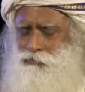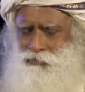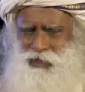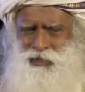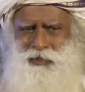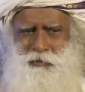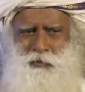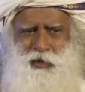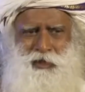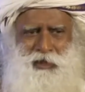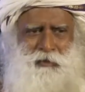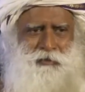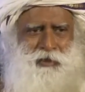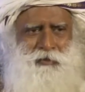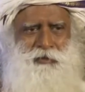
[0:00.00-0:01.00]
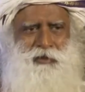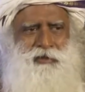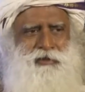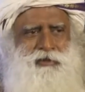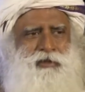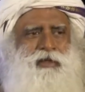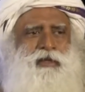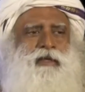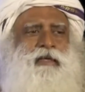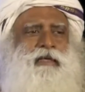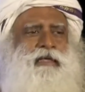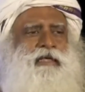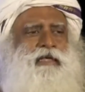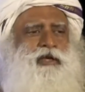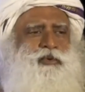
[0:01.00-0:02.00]
There are small-time criminals,
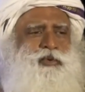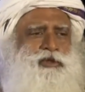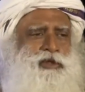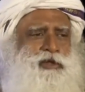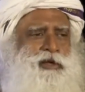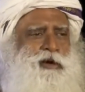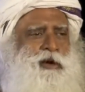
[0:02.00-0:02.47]
individually